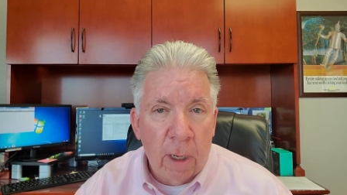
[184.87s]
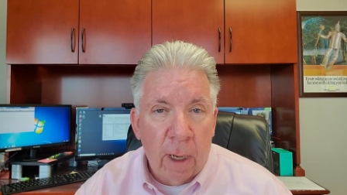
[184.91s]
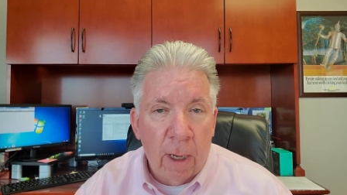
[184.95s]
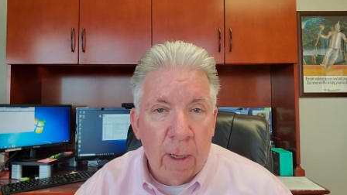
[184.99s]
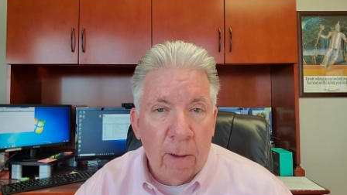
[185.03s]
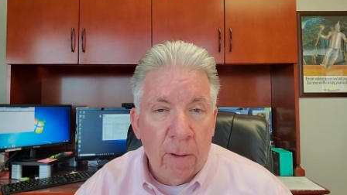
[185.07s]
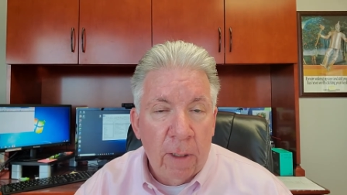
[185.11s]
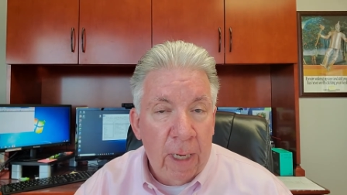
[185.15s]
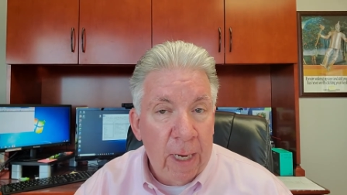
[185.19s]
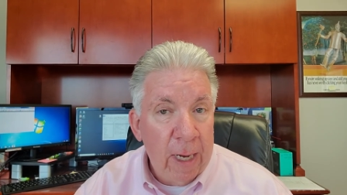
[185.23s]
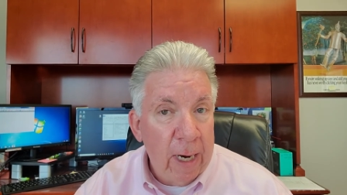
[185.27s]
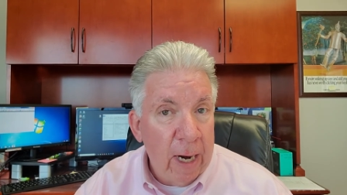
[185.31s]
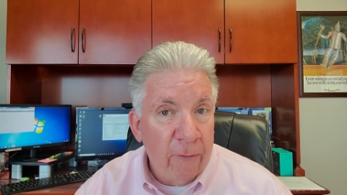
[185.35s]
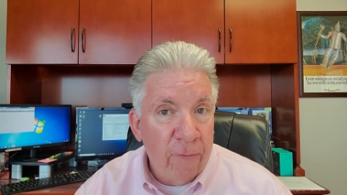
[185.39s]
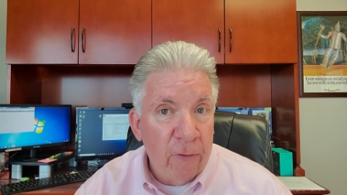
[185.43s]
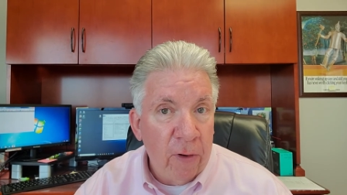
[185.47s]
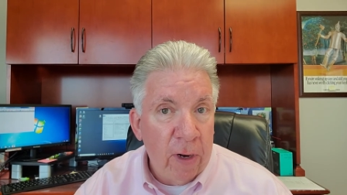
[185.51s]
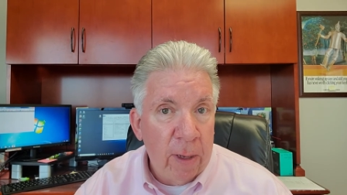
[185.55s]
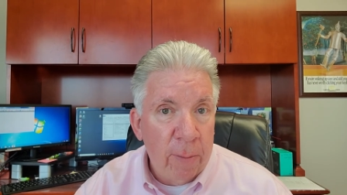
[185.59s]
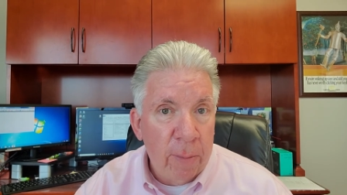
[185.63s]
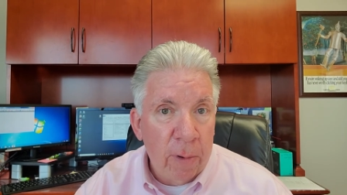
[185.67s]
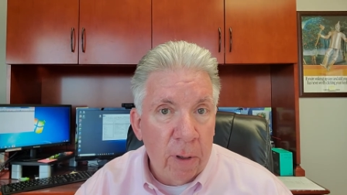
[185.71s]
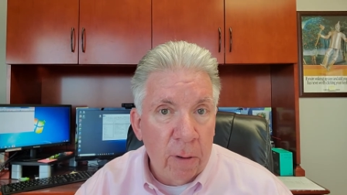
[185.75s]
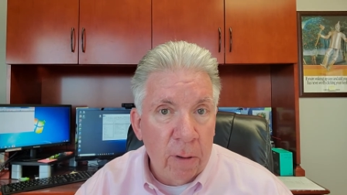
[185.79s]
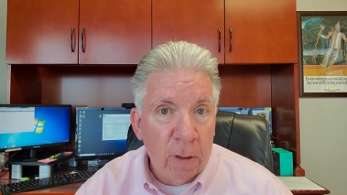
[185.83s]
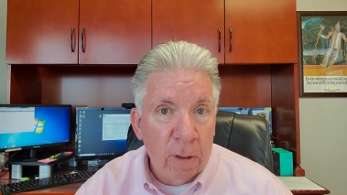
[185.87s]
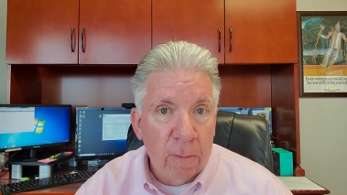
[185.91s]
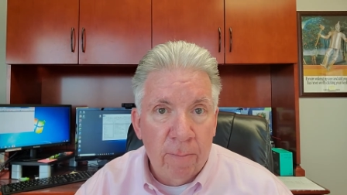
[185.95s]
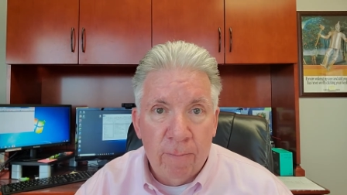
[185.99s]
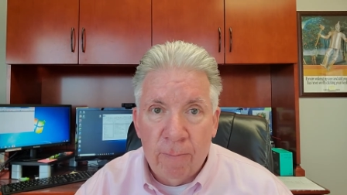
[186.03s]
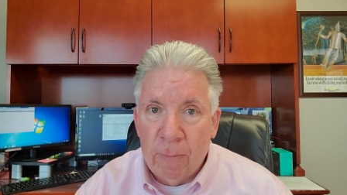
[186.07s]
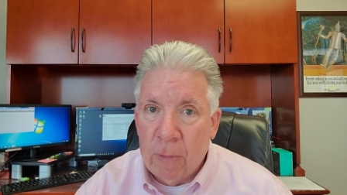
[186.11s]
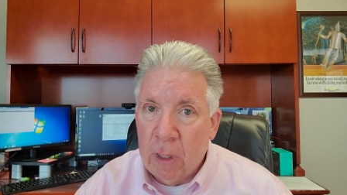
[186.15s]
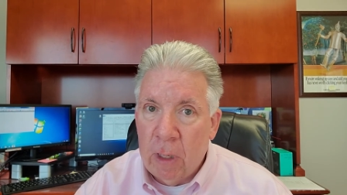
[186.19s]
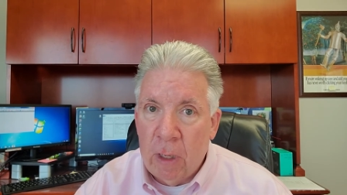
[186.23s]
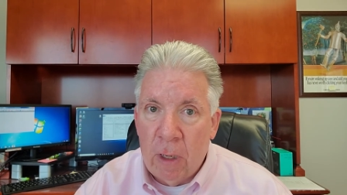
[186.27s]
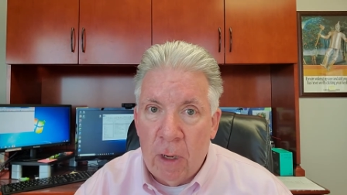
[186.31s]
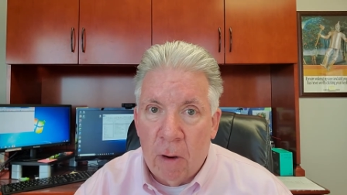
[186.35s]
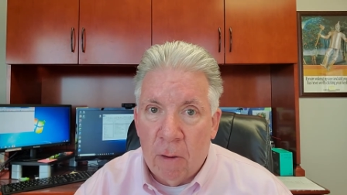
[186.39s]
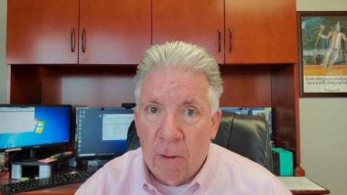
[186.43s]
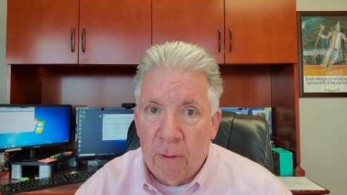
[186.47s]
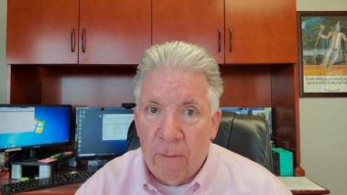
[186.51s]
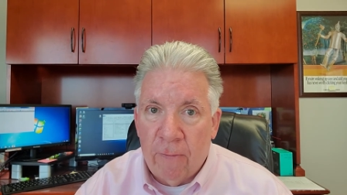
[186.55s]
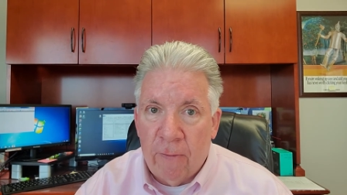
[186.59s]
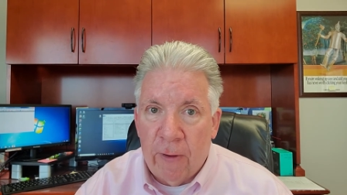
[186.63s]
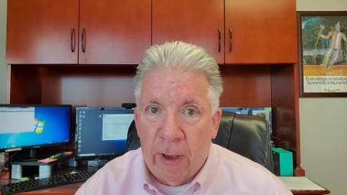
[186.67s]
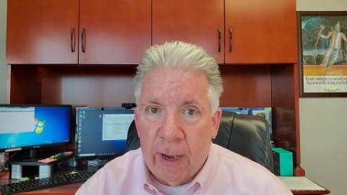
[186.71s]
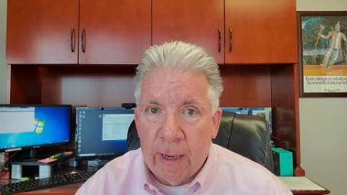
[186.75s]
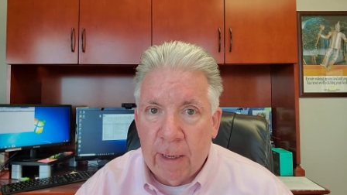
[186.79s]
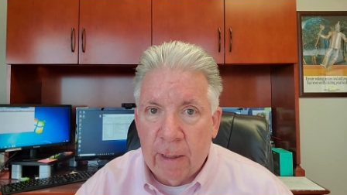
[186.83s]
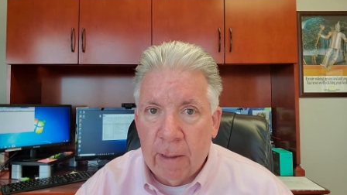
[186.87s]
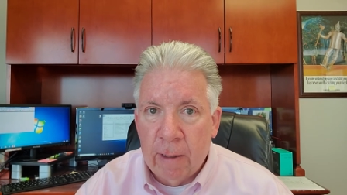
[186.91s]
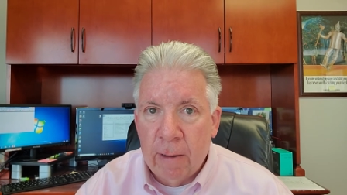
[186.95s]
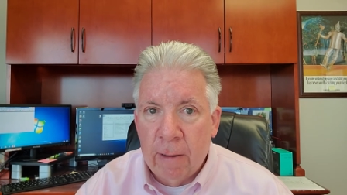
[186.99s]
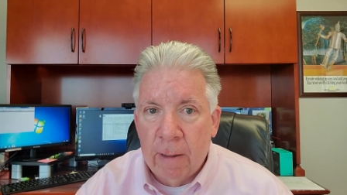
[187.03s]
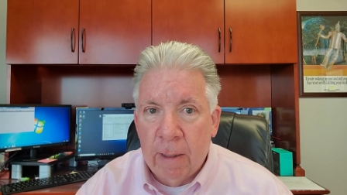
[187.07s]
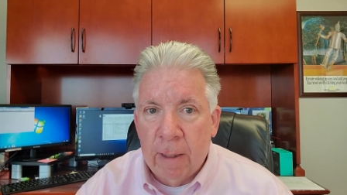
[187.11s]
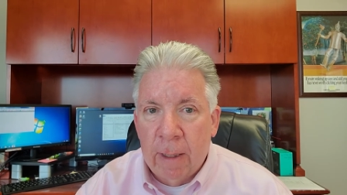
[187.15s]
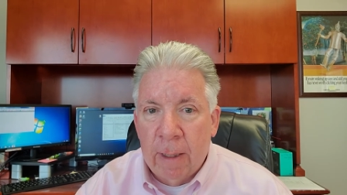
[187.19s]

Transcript: uh, TNF inhibitors, no effect.